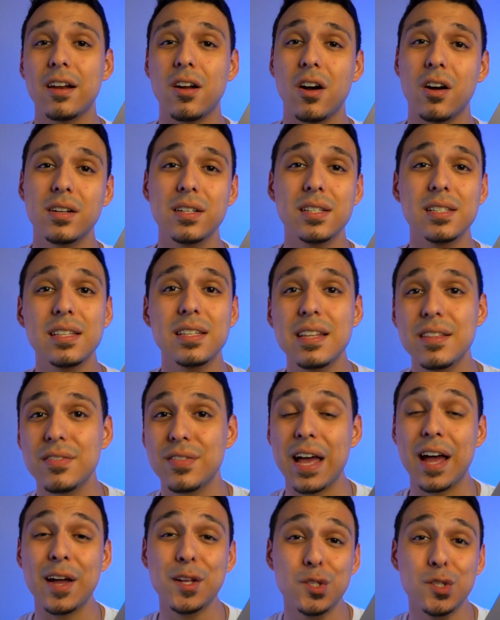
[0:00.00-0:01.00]
honestly,
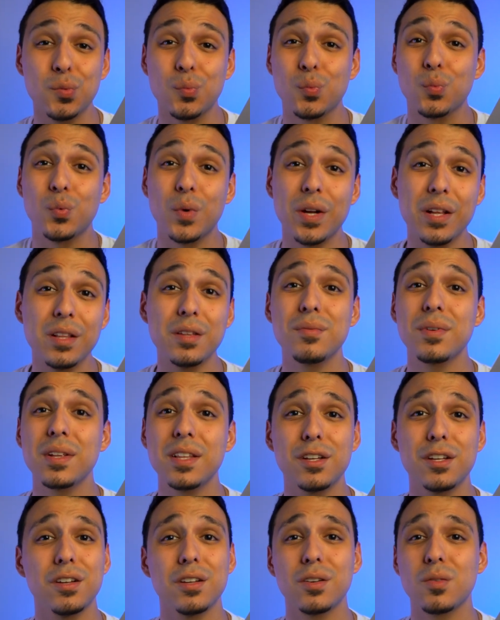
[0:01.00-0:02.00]
that's really,
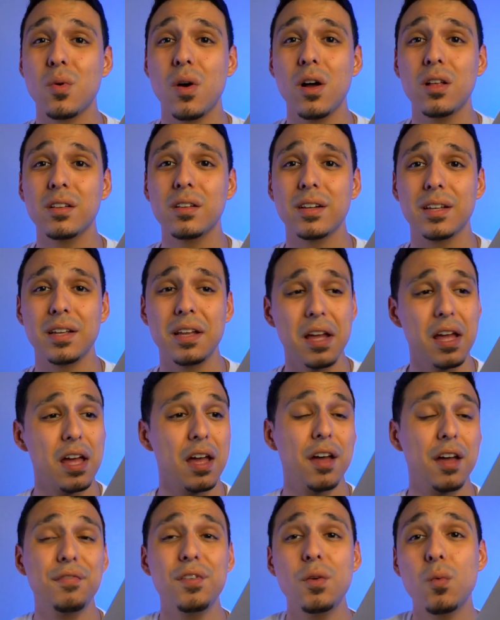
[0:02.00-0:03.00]
really good quality.
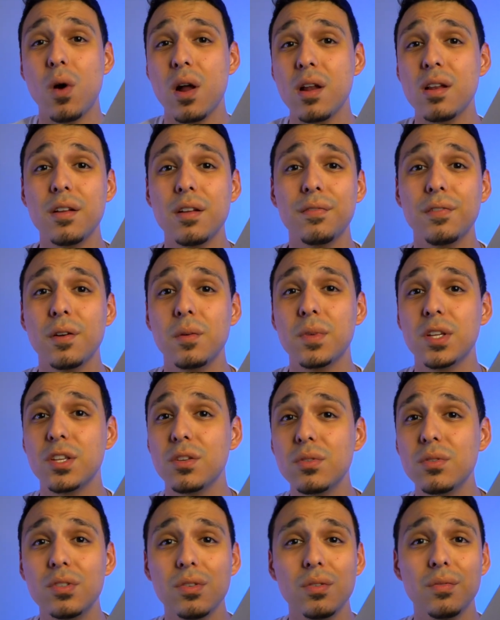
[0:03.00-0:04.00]
If you wanted to film a
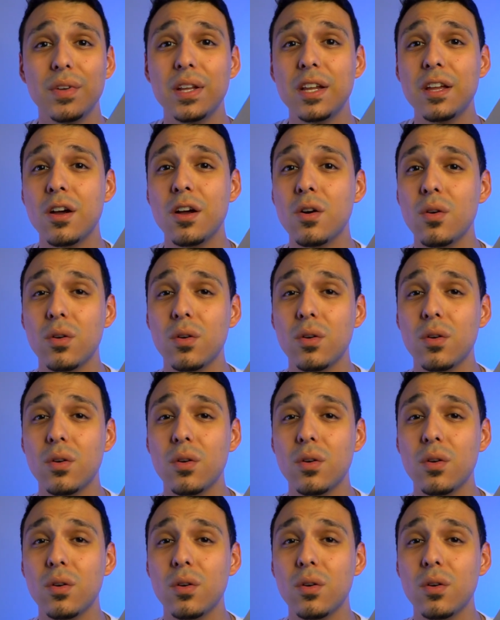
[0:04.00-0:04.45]
YouTube video